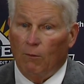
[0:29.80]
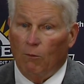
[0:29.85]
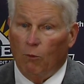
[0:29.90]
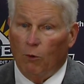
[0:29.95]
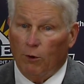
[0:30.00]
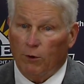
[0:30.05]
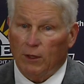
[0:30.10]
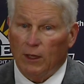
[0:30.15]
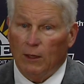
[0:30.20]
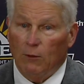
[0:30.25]

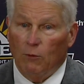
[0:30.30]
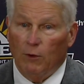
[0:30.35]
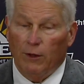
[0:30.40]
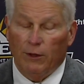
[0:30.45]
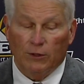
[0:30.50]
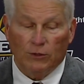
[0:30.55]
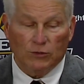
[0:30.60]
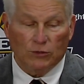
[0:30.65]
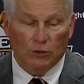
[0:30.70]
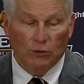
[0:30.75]
working
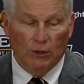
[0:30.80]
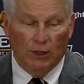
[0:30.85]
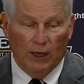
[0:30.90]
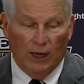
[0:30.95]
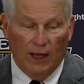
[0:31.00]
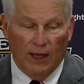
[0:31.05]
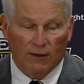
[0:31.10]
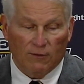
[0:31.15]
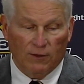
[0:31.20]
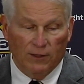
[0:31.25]
with his
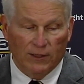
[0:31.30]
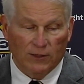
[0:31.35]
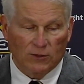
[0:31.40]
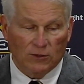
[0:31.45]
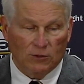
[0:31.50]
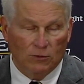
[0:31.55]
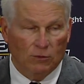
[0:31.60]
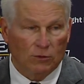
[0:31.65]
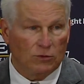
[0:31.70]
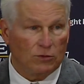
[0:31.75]
student
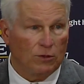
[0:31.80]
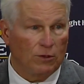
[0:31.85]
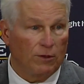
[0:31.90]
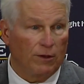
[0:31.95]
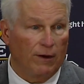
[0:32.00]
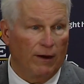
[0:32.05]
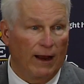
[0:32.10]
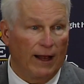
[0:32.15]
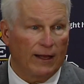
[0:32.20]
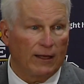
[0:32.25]
athletes to assure
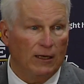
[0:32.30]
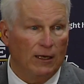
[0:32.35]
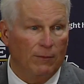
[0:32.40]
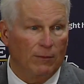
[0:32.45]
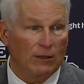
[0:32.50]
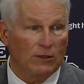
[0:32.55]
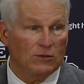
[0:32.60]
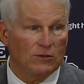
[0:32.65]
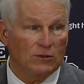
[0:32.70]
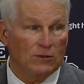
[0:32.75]
their
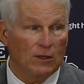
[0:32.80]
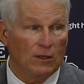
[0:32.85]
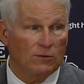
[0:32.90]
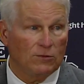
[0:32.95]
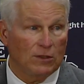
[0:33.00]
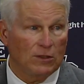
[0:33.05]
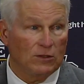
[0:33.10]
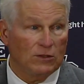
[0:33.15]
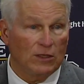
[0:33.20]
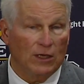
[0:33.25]
academic
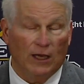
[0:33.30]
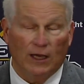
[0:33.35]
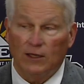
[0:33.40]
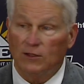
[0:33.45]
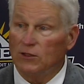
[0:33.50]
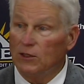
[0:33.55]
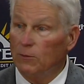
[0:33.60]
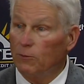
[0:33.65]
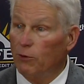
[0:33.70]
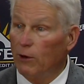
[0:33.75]

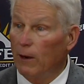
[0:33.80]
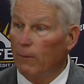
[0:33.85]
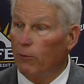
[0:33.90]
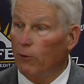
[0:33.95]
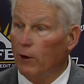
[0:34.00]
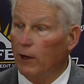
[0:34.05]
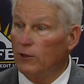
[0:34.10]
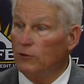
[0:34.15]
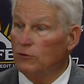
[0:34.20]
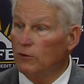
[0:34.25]
success in
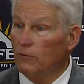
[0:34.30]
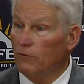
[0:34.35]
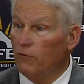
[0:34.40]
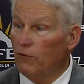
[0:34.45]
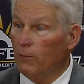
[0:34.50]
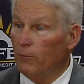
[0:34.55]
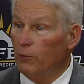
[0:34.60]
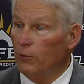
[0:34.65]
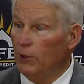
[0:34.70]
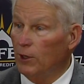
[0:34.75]
preparation
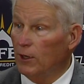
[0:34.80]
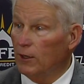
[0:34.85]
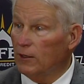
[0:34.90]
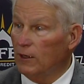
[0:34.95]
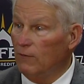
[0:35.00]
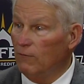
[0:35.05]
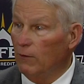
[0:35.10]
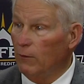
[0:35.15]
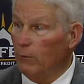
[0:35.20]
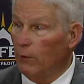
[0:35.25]
for
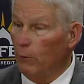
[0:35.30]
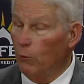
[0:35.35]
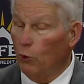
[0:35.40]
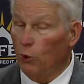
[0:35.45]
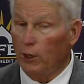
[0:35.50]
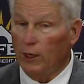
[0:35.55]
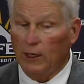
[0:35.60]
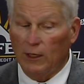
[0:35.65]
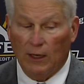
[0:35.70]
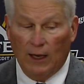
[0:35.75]
productive and
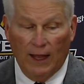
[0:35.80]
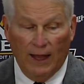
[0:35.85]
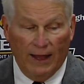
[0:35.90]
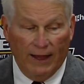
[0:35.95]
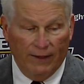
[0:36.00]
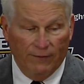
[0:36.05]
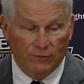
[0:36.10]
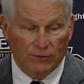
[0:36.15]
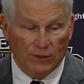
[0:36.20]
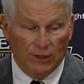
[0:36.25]
rewarding
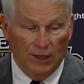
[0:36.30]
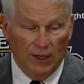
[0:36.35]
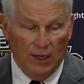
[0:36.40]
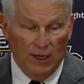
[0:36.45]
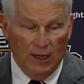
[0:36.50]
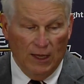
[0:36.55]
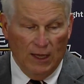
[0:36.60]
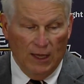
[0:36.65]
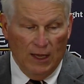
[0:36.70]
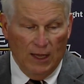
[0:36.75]
lives.
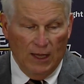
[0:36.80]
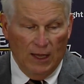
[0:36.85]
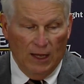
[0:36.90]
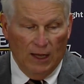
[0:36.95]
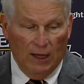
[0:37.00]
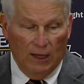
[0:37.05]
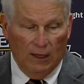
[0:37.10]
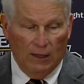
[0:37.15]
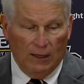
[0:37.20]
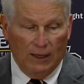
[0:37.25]

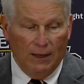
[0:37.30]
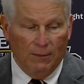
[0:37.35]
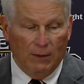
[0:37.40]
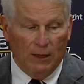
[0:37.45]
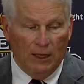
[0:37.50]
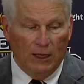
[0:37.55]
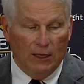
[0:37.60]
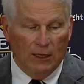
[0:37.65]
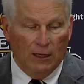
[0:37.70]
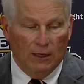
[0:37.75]
Let
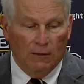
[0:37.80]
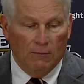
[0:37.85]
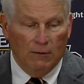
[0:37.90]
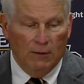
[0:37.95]
me